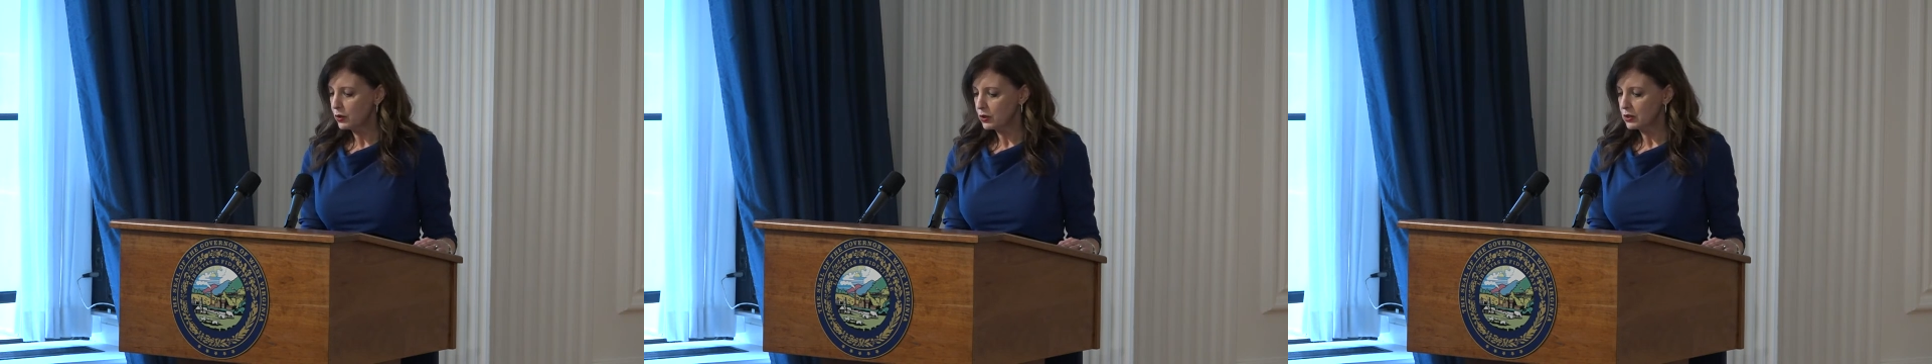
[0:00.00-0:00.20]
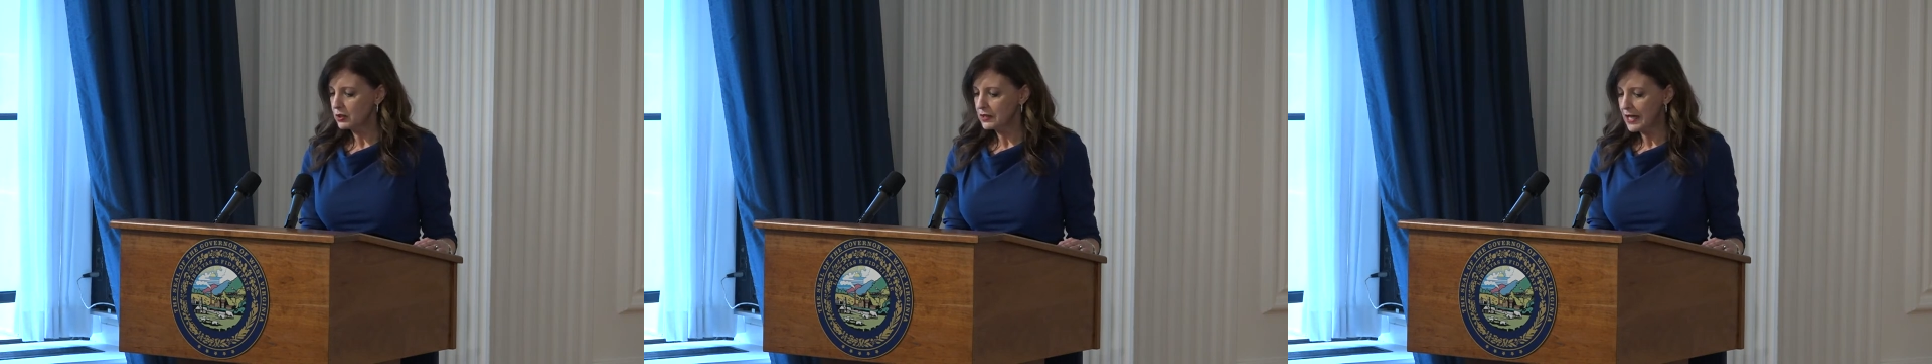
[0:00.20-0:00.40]

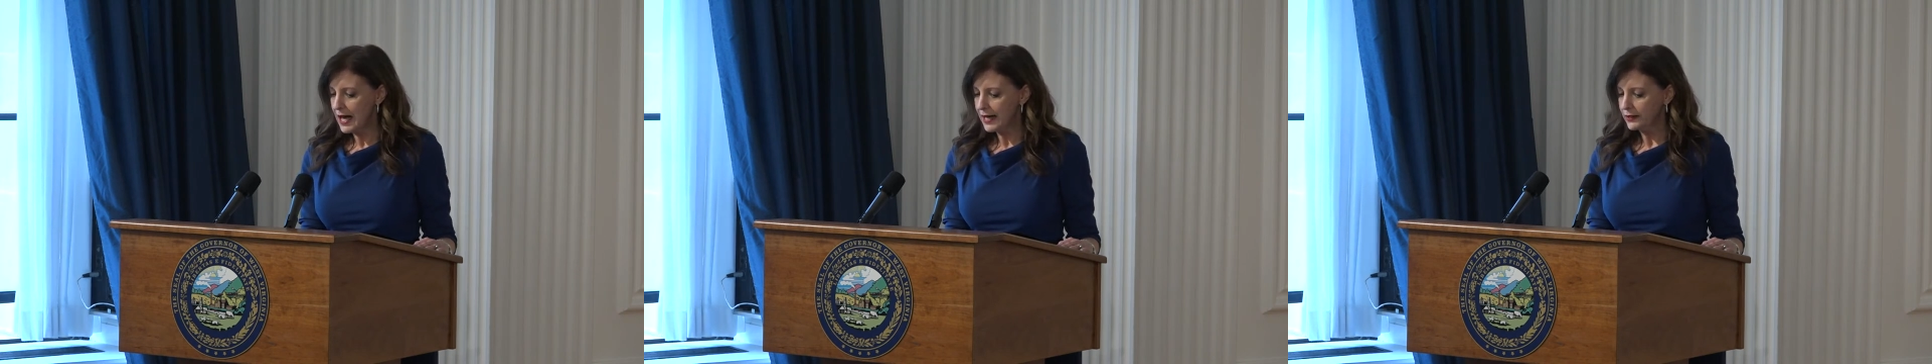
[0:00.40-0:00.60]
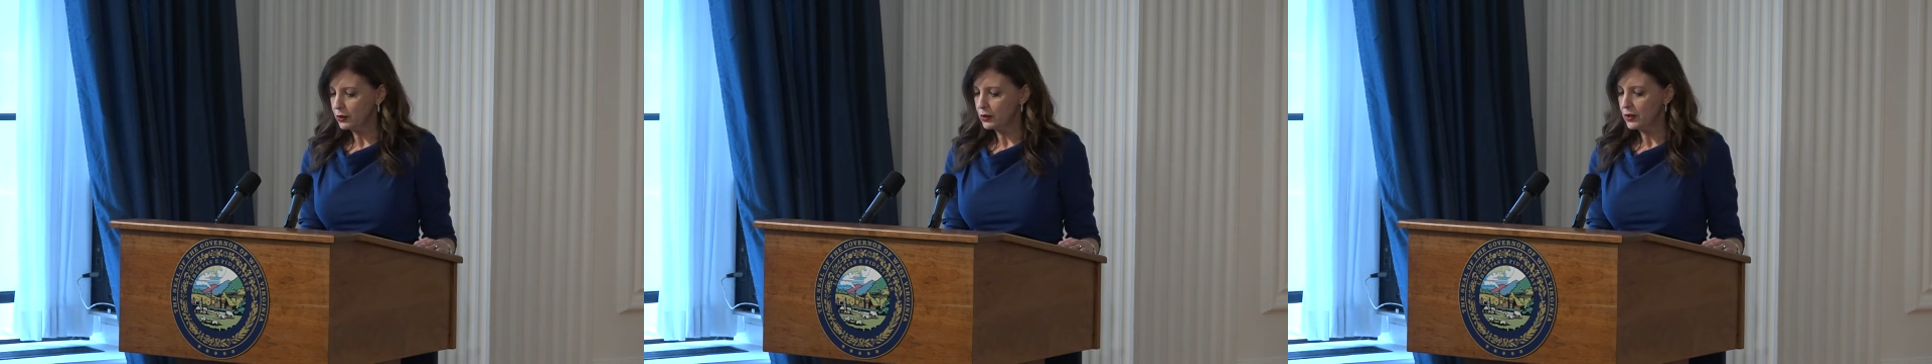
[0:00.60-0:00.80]
or
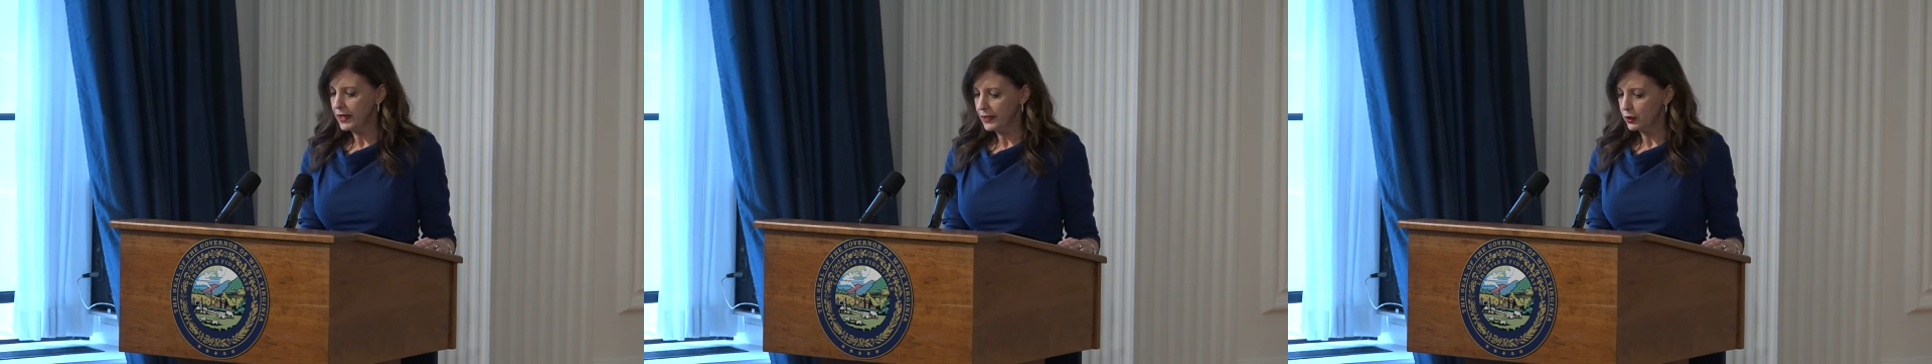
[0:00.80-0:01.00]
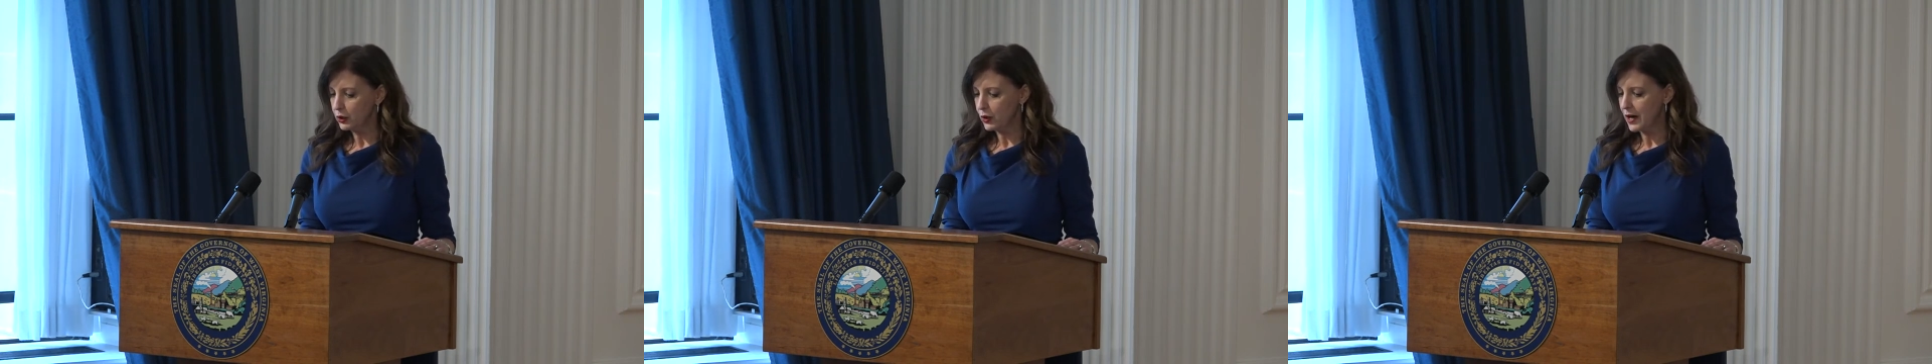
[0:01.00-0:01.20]
glider
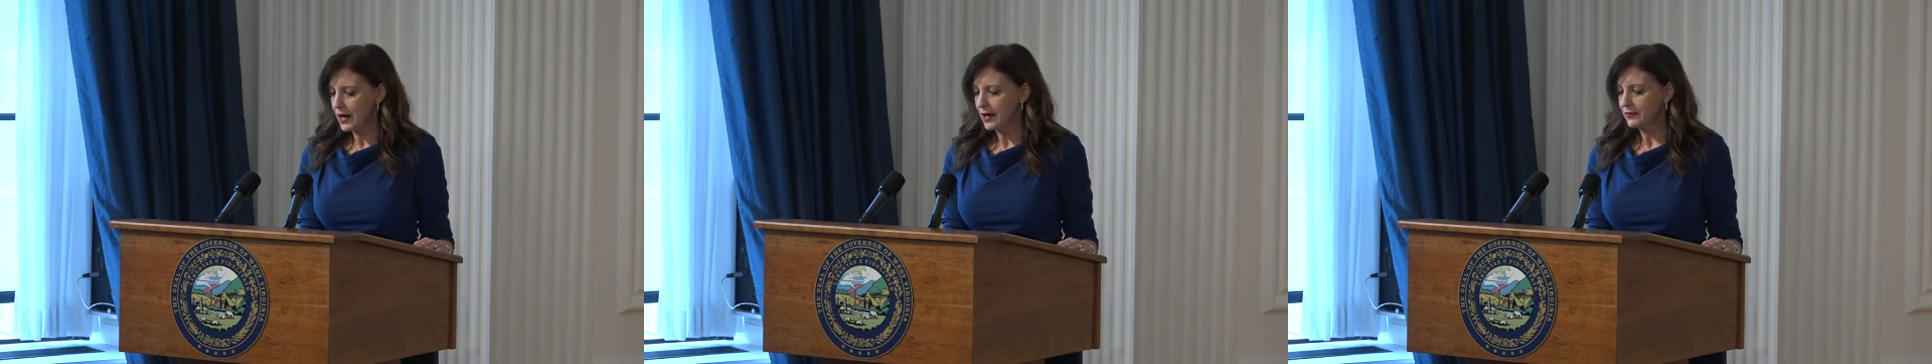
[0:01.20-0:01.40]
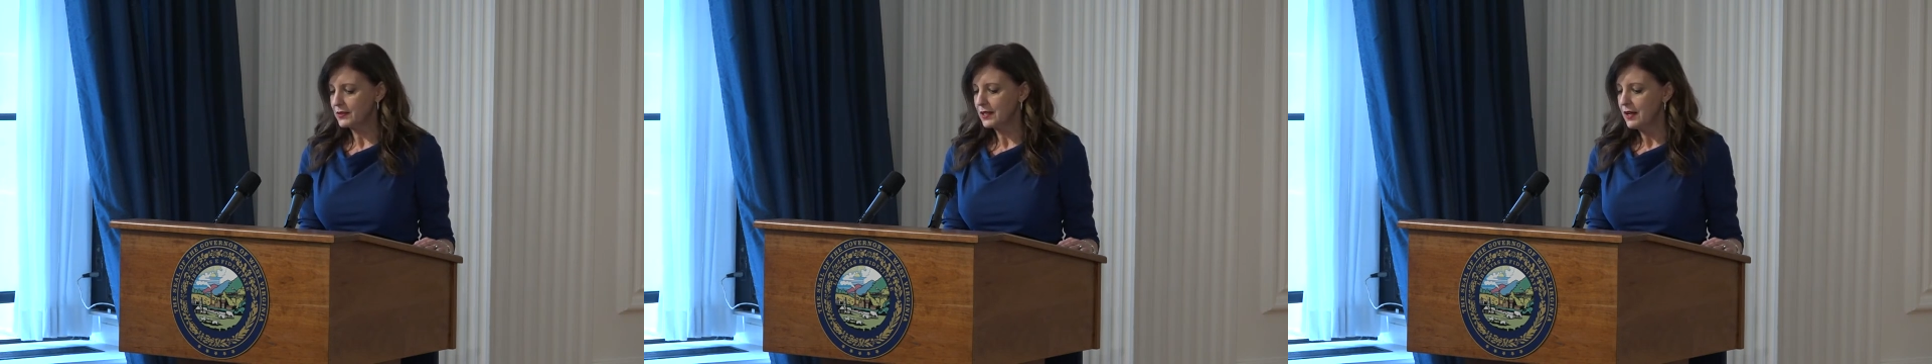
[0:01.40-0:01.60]

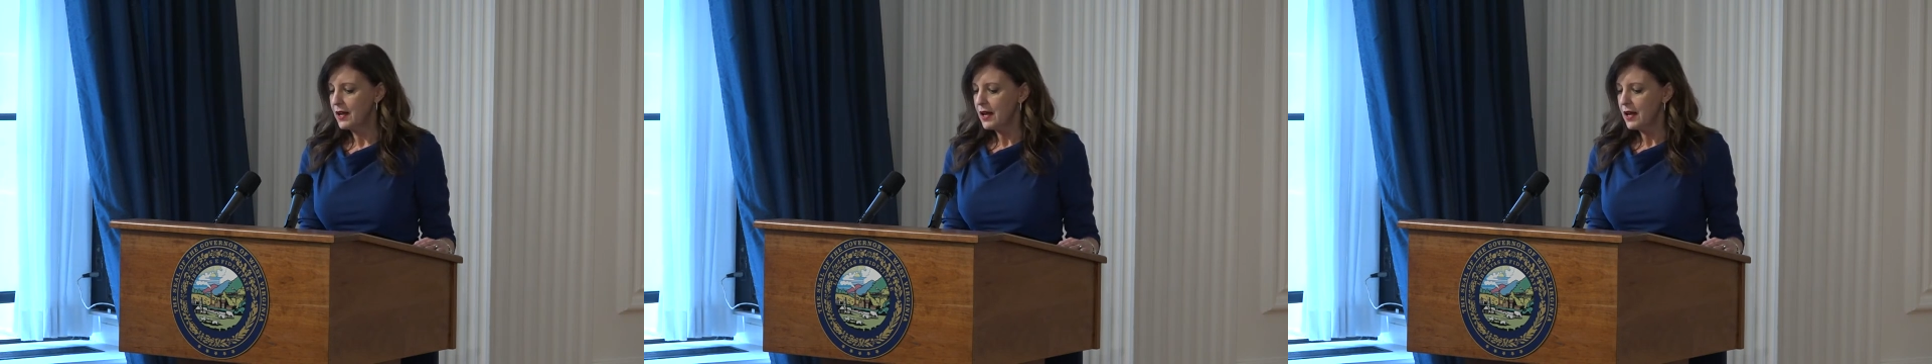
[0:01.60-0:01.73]
aircraft